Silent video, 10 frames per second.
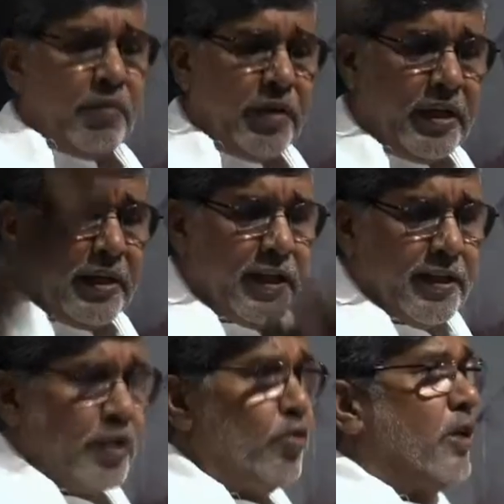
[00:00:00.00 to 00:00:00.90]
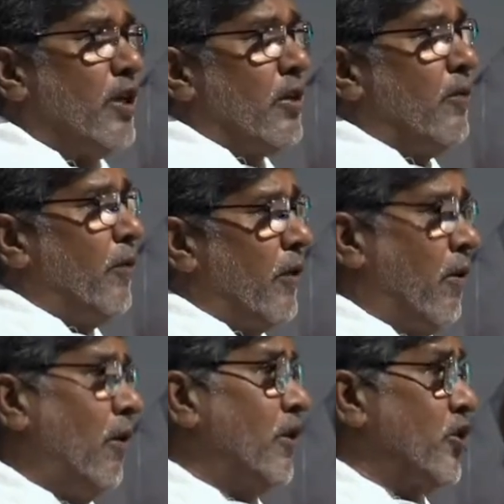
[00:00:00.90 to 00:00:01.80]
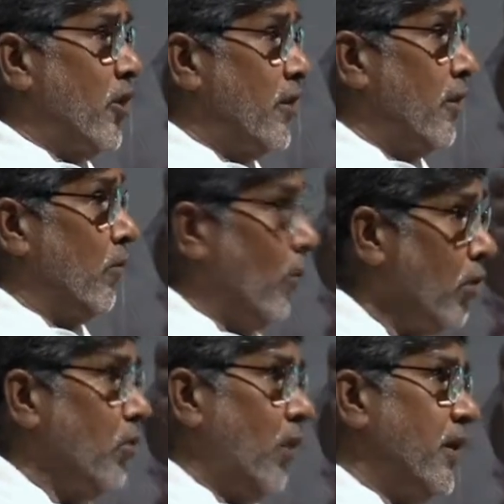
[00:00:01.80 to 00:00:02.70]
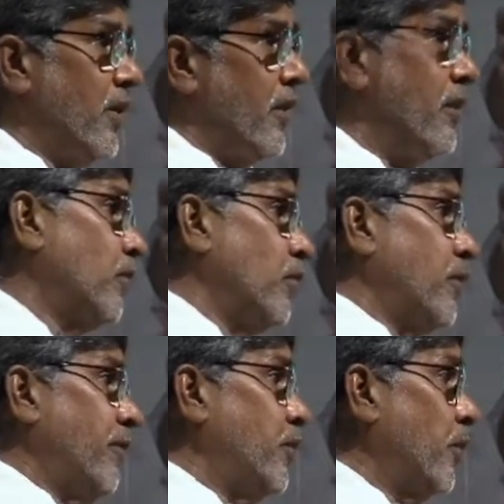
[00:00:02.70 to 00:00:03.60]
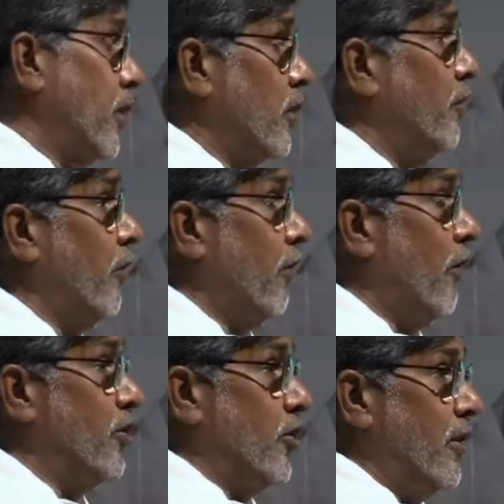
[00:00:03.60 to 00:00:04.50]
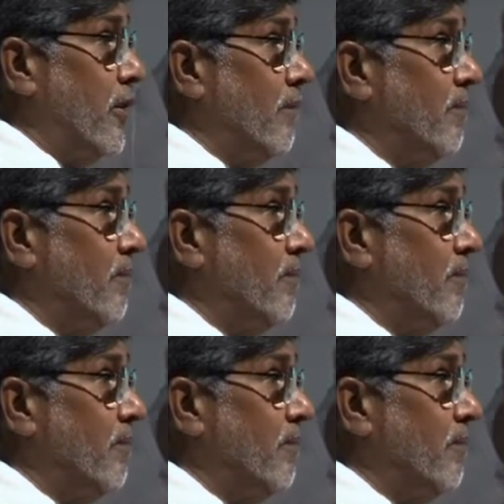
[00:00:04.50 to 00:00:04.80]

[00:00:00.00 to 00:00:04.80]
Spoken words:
We need education for all children, good quality, inclusive education for all children.